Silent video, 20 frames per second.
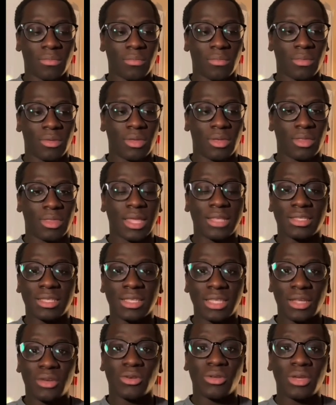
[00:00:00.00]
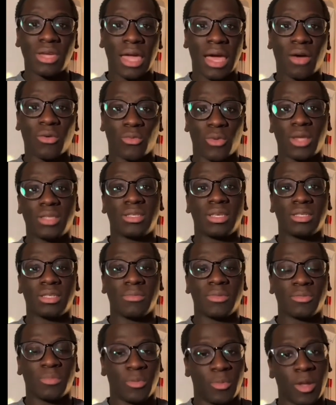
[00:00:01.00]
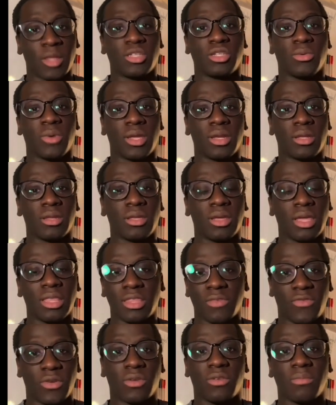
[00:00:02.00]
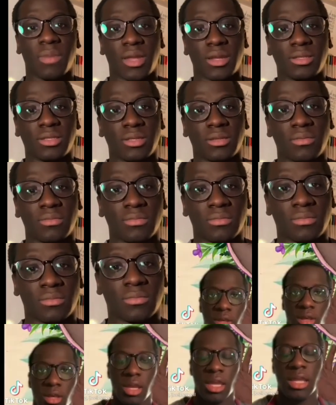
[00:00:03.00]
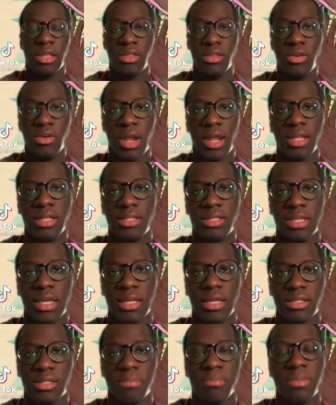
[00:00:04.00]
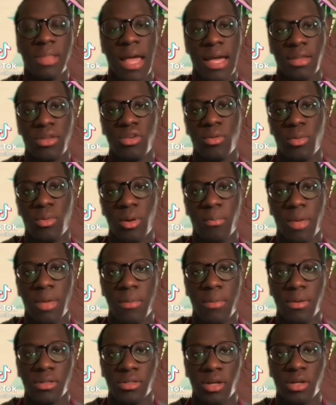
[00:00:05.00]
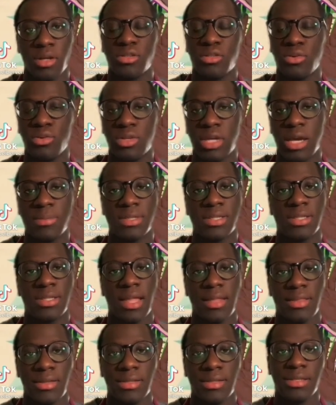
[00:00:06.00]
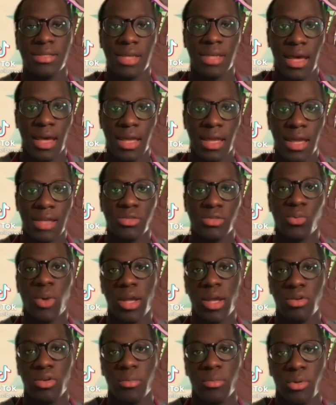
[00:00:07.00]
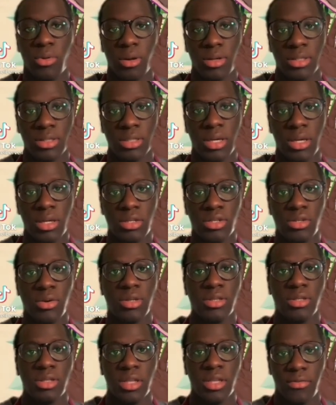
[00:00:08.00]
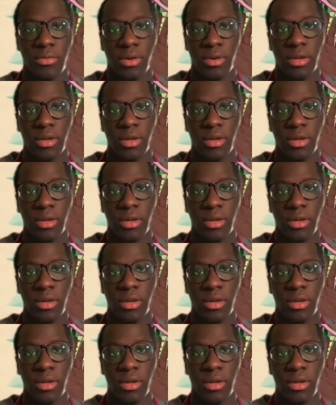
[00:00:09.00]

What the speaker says: That's literally how racism is perpetuated in the field of medicine. In the United States, black newborn babies are 2 times as likely to die as white newborns during delivery.